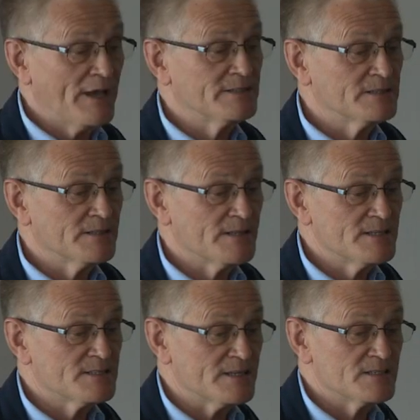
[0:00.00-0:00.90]
added to this
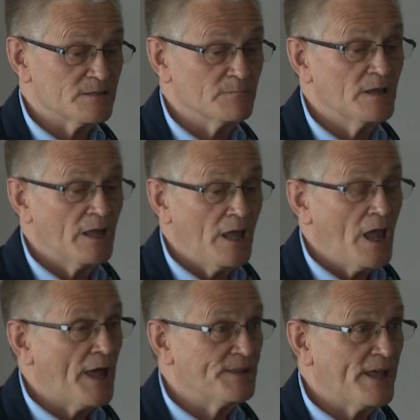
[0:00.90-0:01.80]
system,
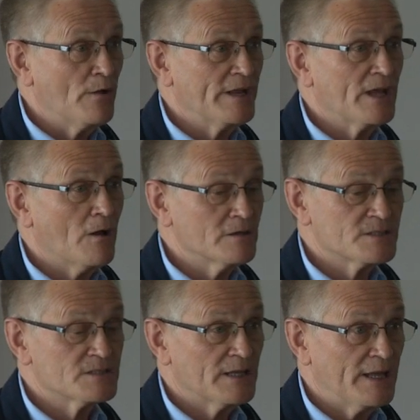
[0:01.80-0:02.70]
and the only
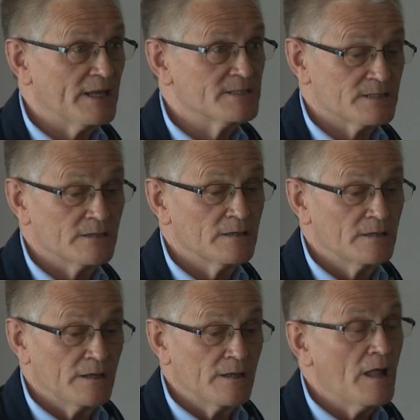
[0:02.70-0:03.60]
cost is
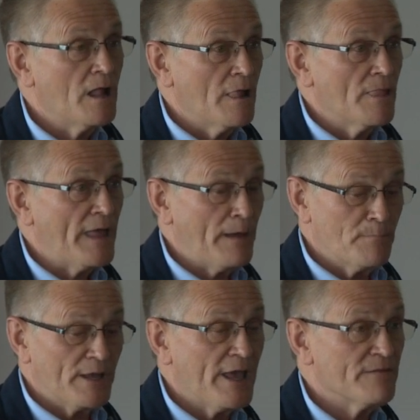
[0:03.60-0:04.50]
that
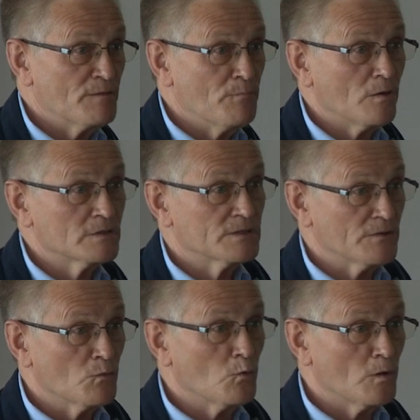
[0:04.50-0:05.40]
big heavy box
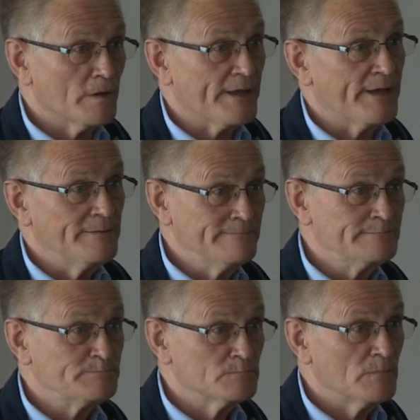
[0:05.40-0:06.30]
on the wall there.
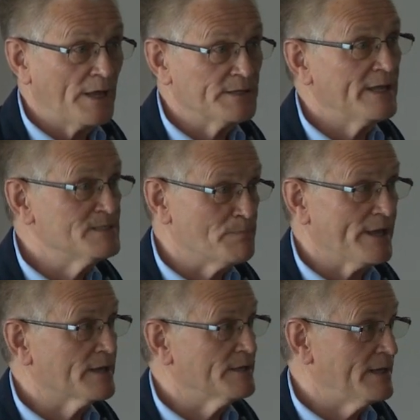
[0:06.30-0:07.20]
And it is
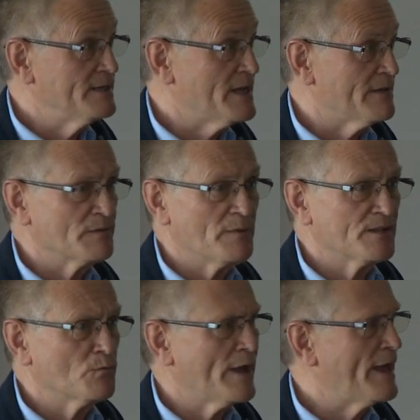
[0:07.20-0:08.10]
big and it is heavy. By
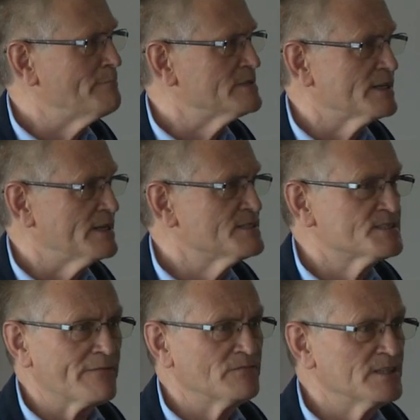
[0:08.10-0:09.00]
the way, empty, it's
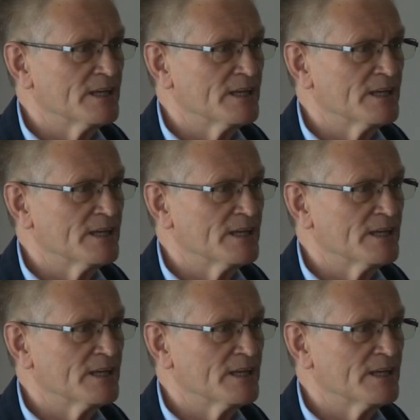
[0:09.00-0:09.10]
70